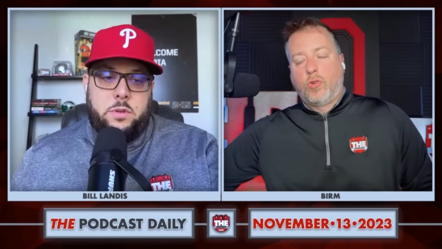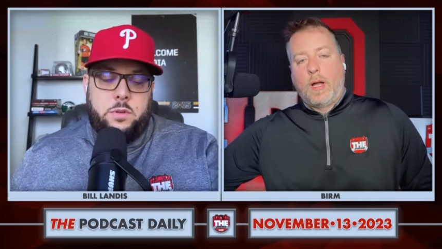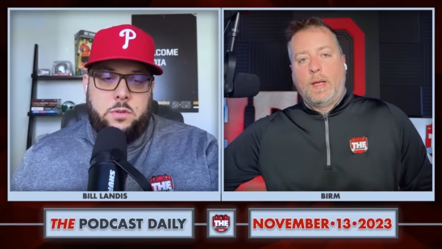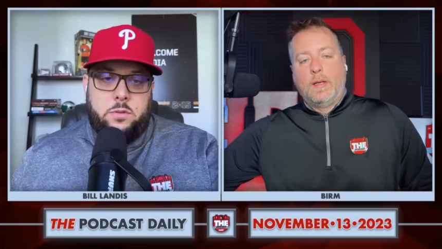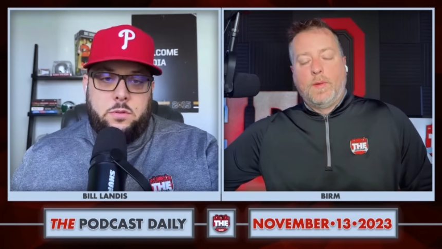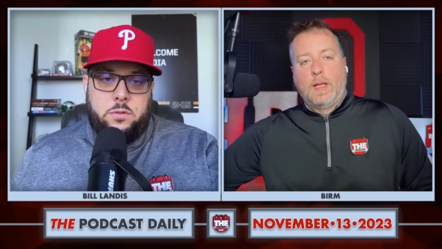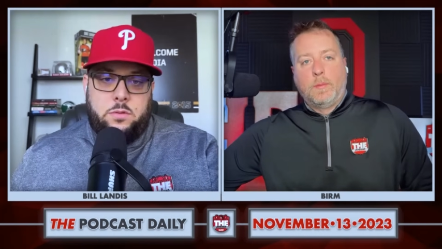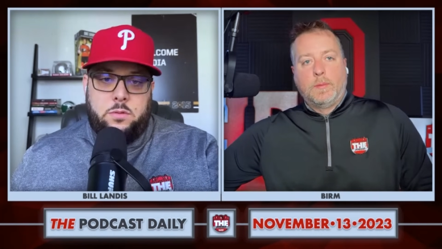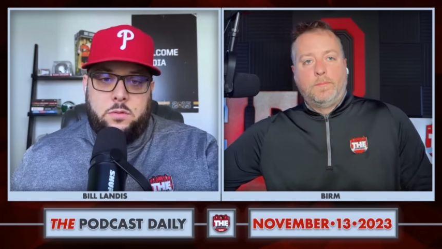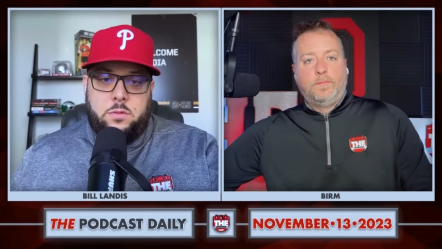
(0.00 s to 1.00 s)
Speaker 1: try to
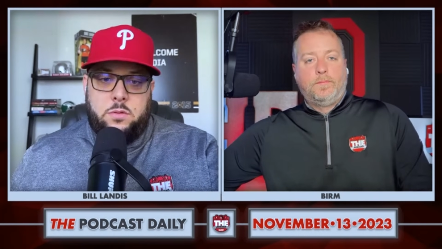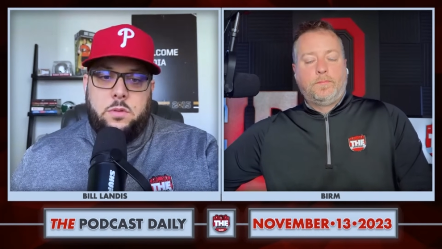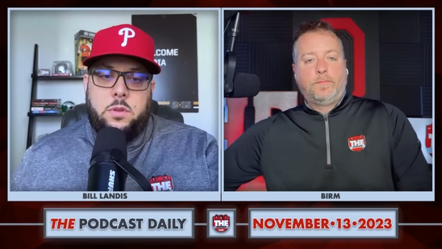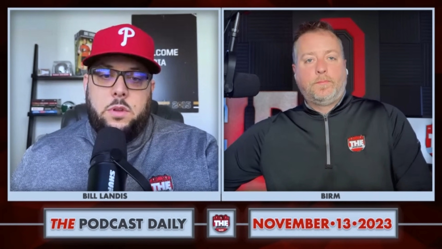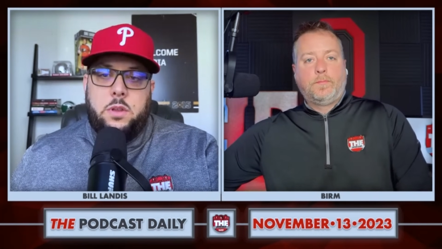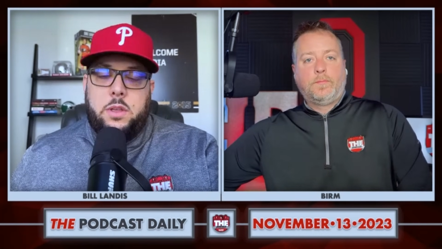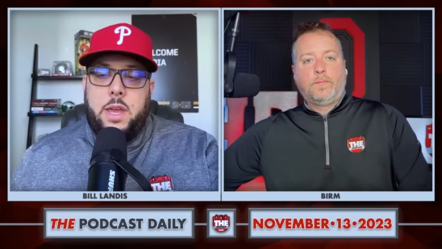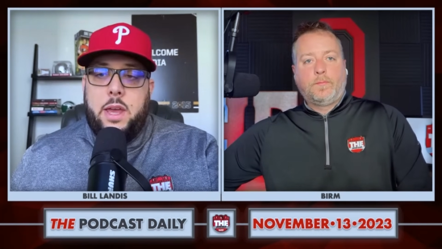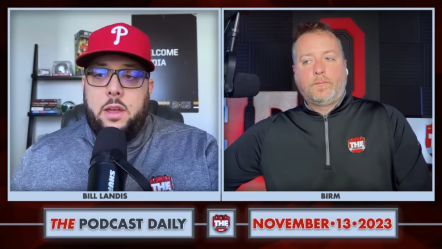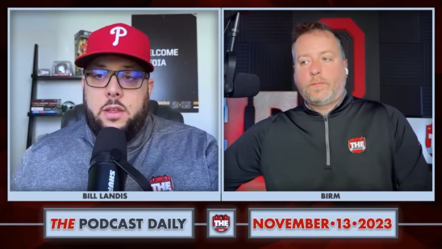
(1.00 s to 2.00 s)
develop.
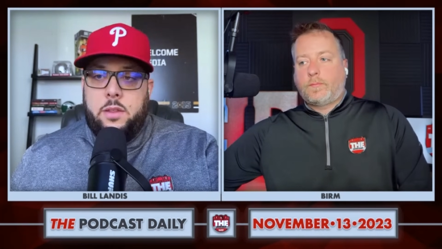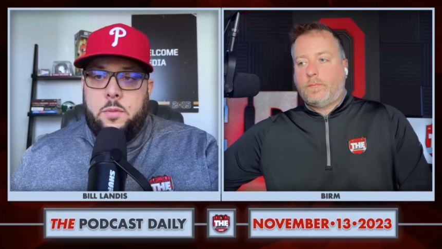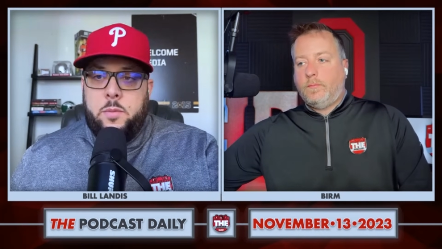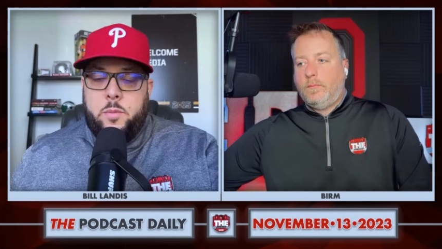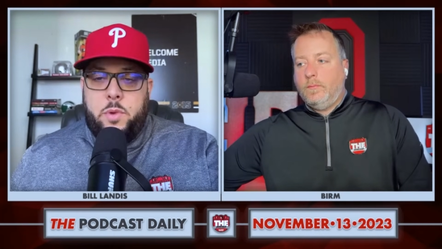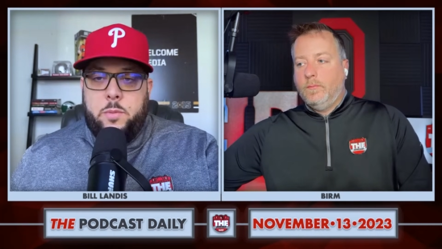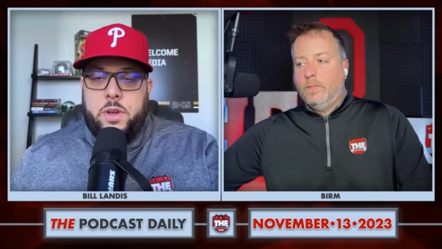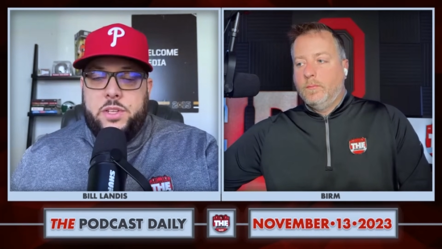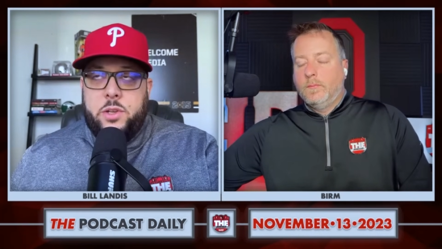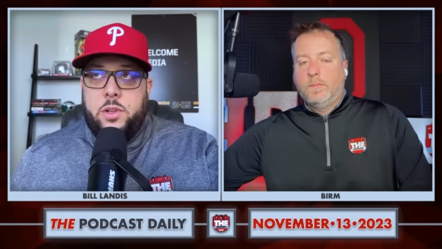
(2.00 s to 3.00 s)
Speaker 2: Yeah, yeah. is
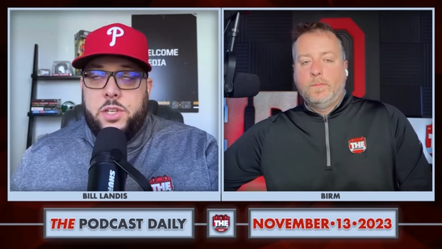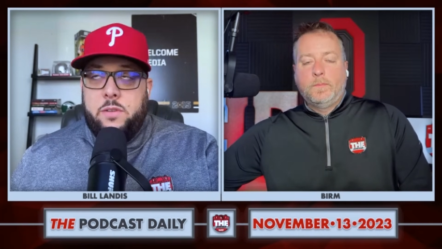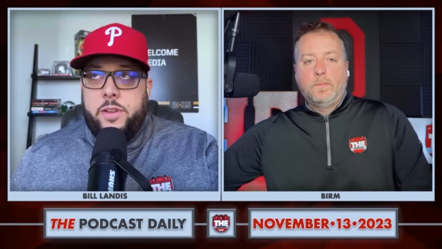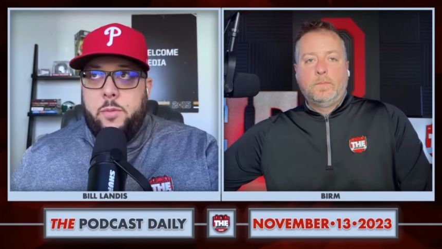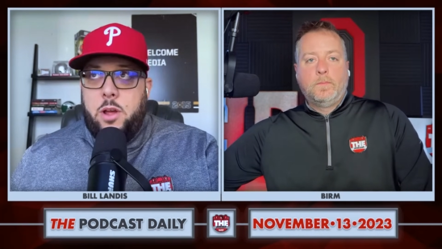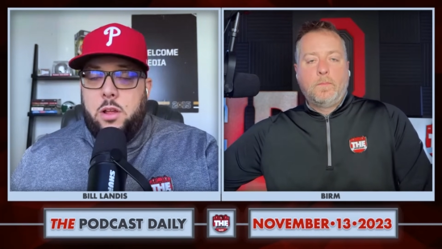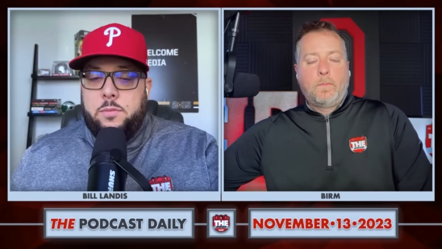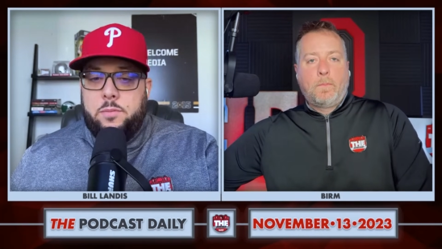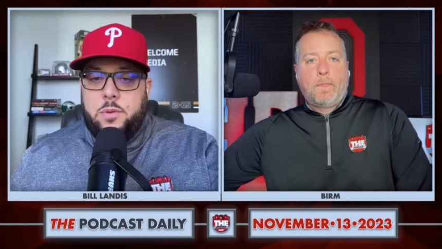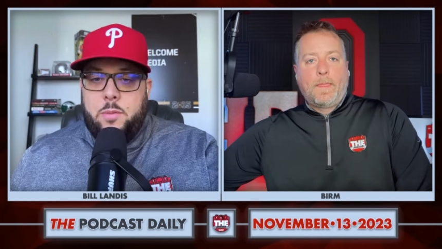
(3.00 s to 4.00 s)
going to run the ball
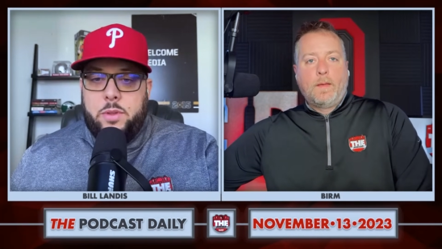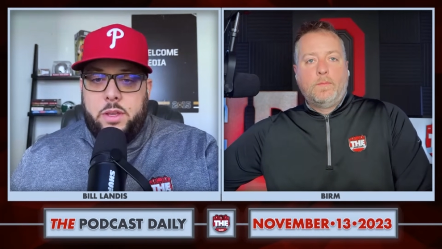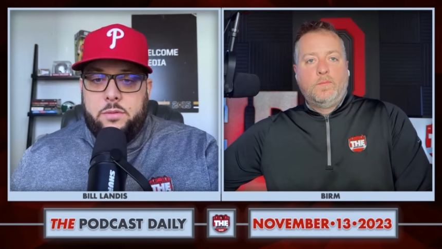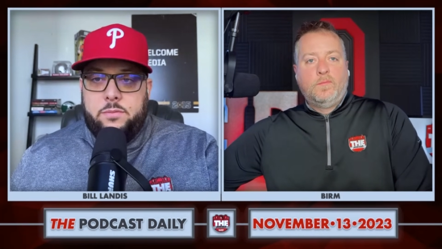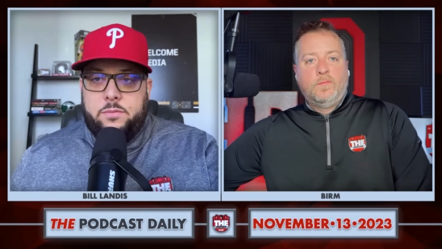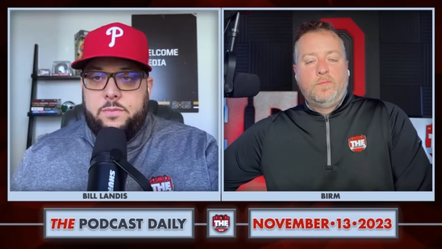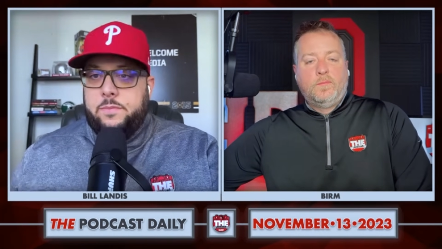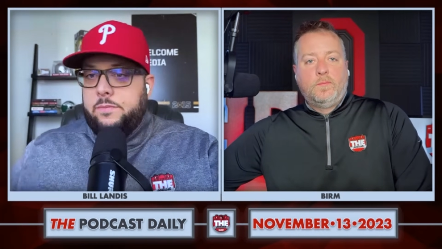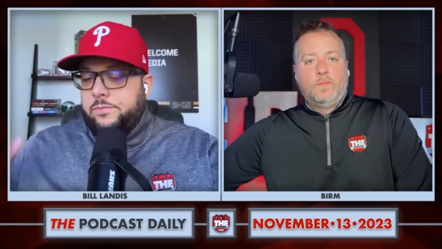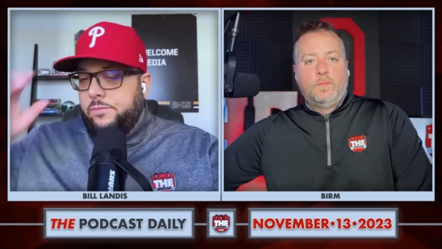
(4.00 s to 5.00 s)
probably
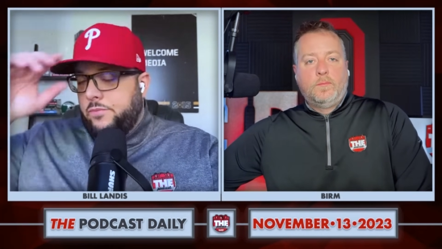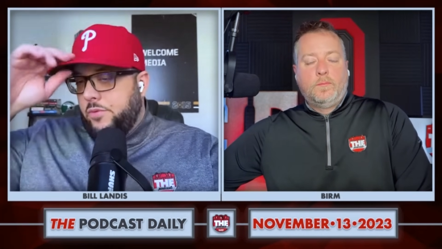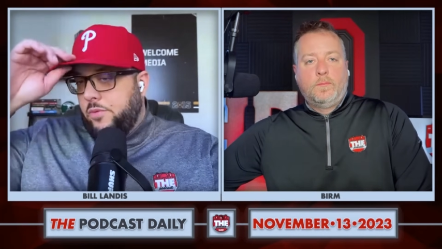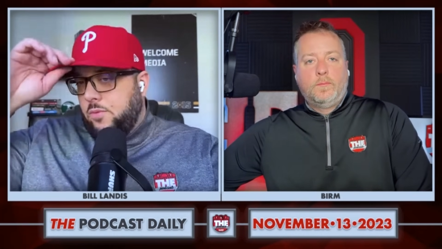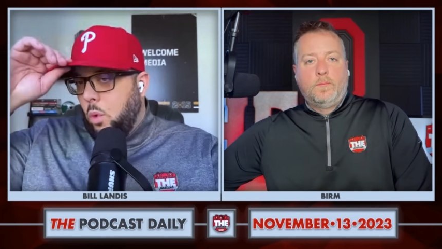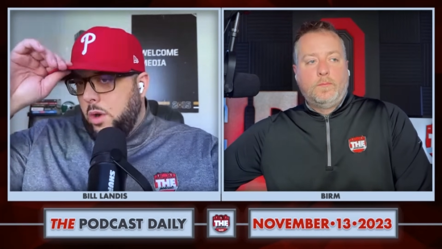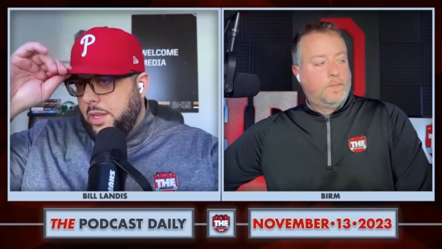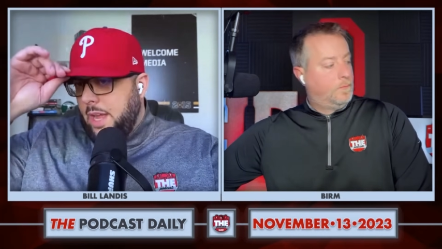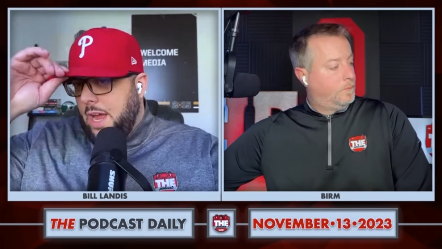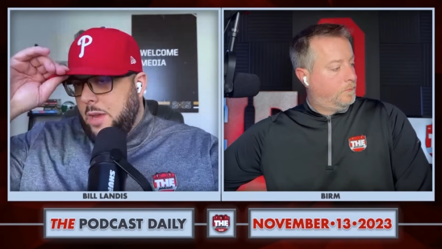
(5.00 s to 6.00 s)
40
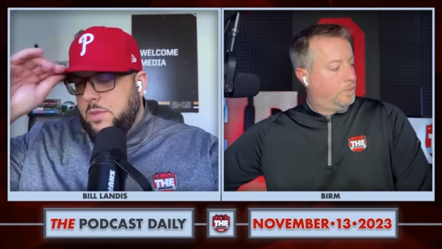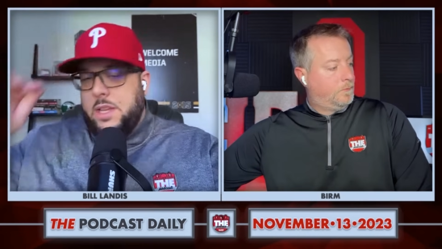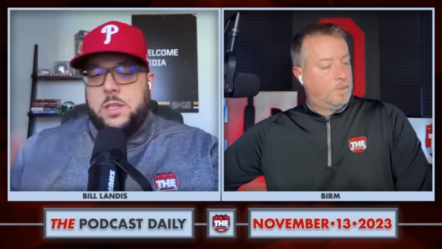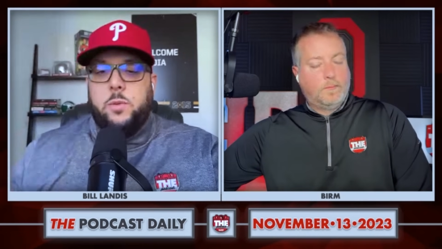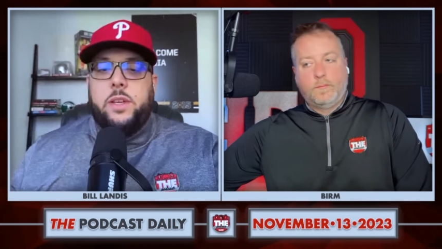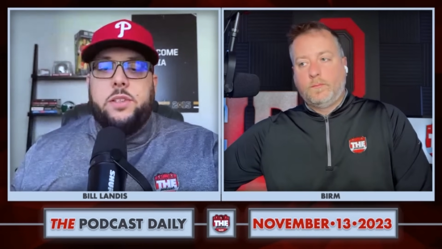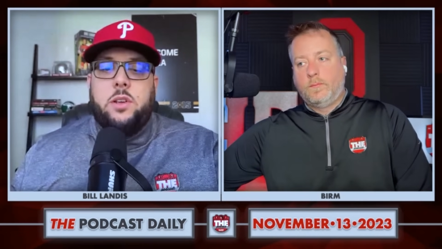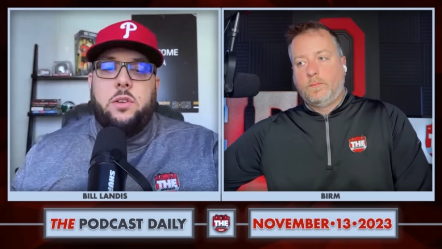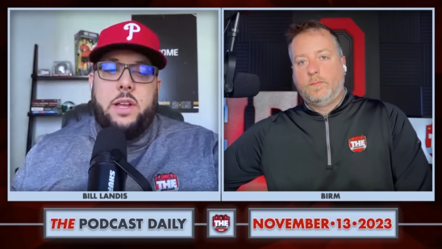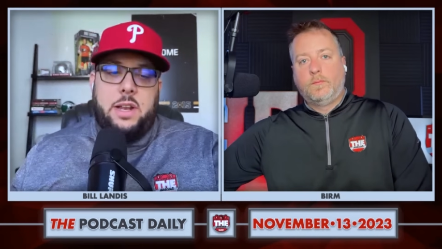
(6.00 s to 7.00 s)
times next week.
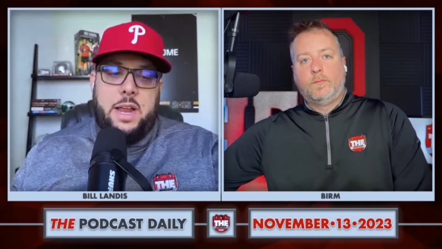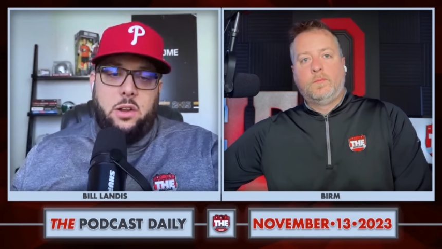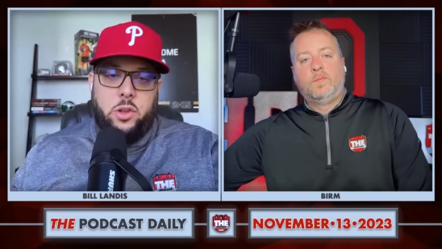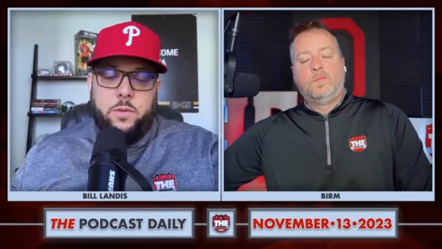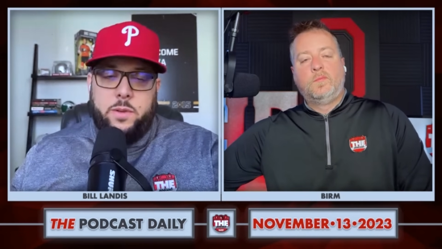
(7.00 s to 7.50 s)
So I, I don't know if